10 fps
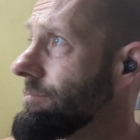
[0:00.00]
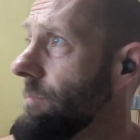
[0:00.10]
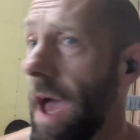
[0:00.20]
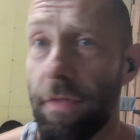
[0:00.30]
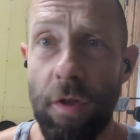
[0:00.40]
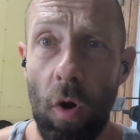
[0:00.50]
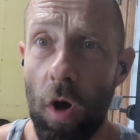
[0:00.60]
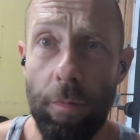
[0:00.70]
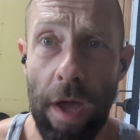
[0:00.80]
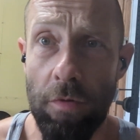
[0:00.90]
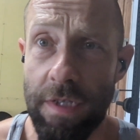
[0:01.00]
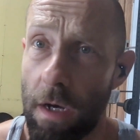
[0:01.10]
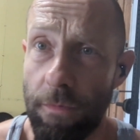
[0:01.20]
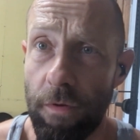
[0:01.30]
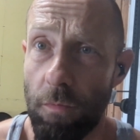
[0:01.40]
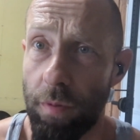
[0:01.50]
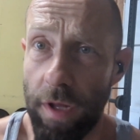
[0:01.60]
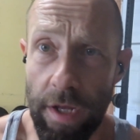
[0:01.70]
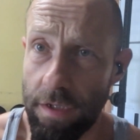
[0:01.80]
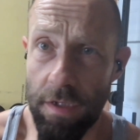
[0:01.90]
Matthew, I hope that was helpful.
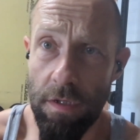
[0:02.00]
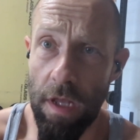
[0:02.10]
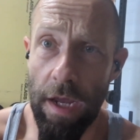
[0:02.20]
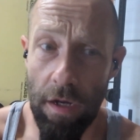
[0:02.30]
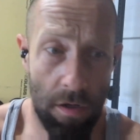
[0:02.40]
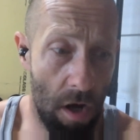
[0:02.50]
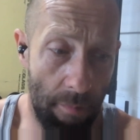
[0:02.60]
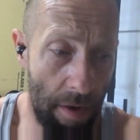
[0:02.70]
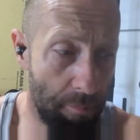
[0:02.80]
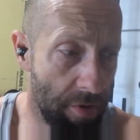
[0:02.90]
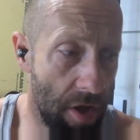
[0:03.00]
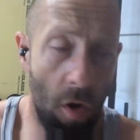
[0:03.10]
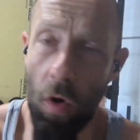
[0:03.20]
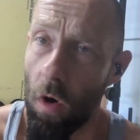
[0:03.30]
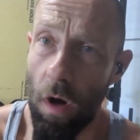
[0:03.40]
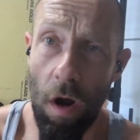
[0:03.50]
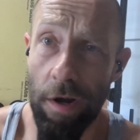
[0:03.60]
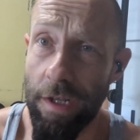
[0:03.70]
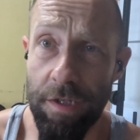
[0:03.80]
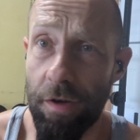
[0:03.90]
Please, like, comment below or on
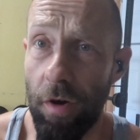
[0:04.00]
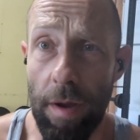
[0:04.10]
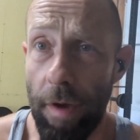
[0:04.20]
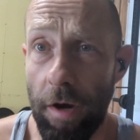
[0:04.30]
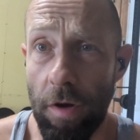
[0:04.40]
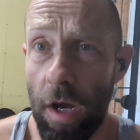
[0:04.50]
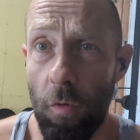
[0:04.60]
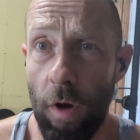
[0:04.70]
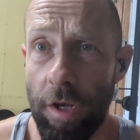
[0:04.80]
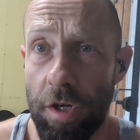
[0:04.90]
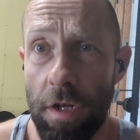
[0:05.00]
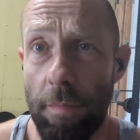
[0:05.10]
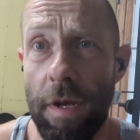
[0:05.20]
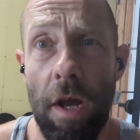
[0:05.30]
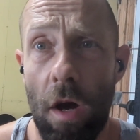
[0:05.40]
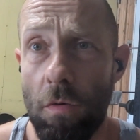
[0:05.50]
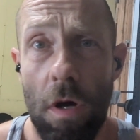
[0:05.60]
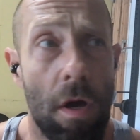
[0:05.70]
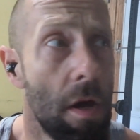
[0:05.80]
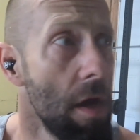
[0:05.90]
Instagram. I don't care which, let me know.
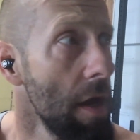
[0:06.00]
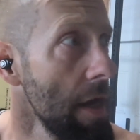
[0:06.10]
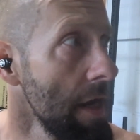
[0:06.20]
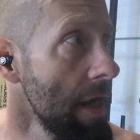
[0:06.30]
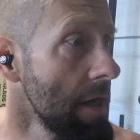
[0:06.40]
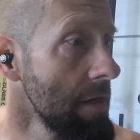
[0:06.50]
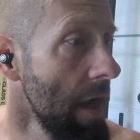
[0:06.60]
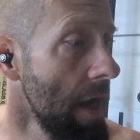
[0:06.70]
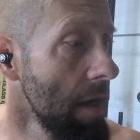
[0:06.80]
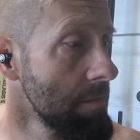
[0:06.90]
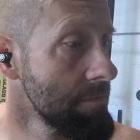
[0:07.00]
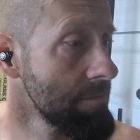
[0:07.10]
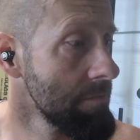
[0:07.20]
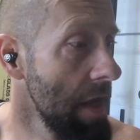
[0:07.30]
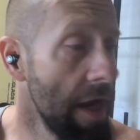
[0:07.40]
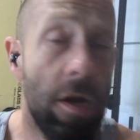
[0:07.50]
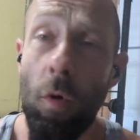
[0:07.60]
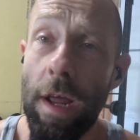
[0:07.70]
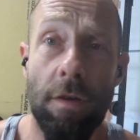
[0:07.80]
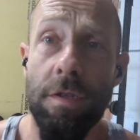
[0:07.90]
And
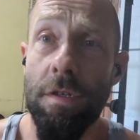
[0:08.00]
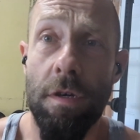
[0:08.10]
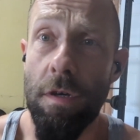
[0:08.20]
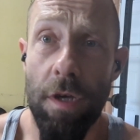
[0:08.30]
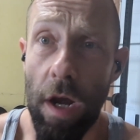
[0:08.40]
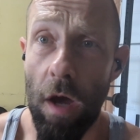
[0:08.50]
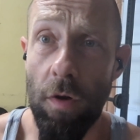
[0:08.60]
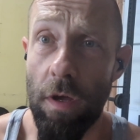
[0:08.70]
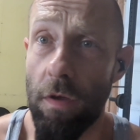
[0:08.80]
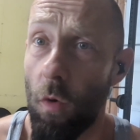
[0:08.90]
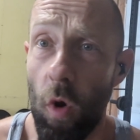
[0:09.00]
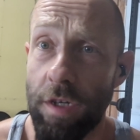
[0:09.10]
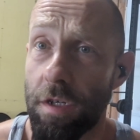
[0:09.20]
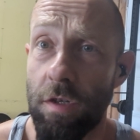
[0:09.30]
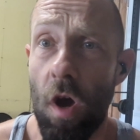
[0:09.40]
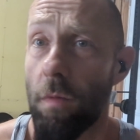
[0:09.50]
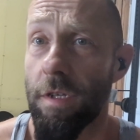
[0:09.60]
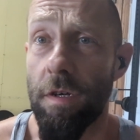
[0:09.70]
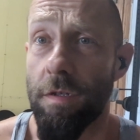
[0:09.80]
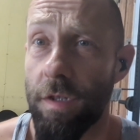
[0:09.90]
anyone else, you know, you questions,
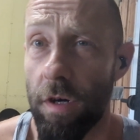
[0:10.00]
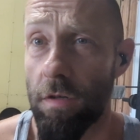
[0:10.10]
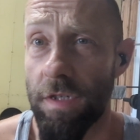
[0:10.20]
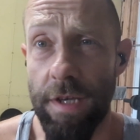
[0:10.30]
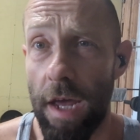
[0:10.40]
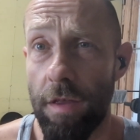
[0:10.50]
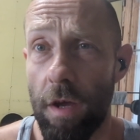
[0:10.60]
comments, concerns, scathing